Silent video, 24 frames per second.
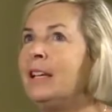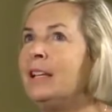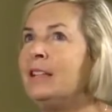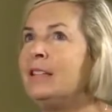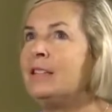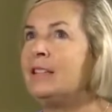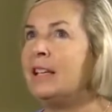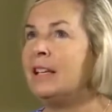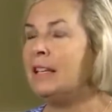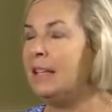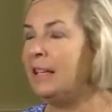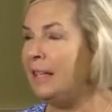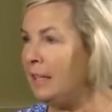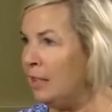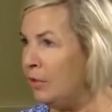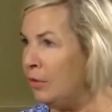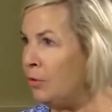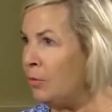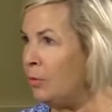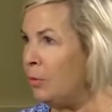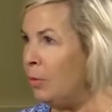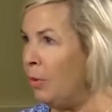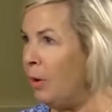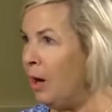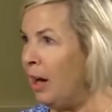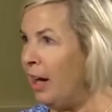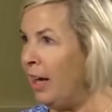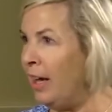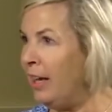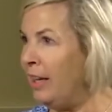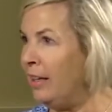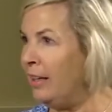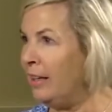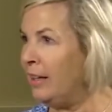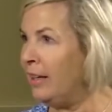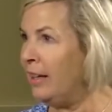it's an inch
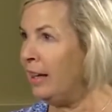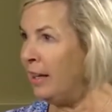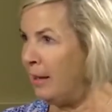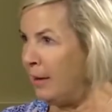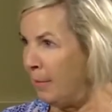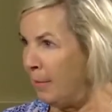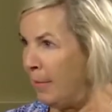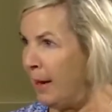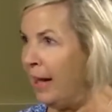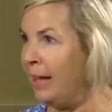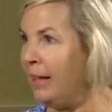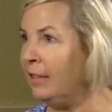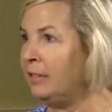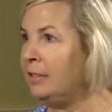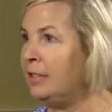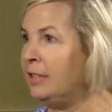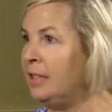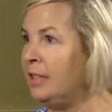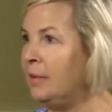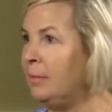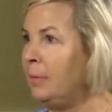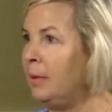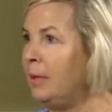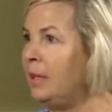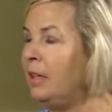wide and a mile deep.